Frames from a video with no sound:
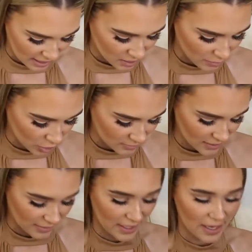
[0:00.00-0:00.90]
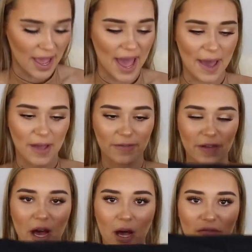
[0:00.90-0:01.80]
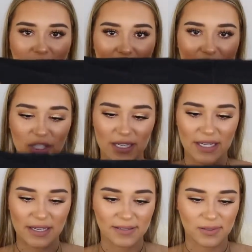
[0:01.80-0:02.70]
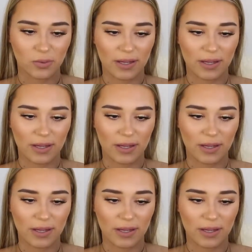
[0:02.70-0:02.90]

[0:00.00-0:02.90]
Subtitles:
And the bottoms that they have are very cheeky as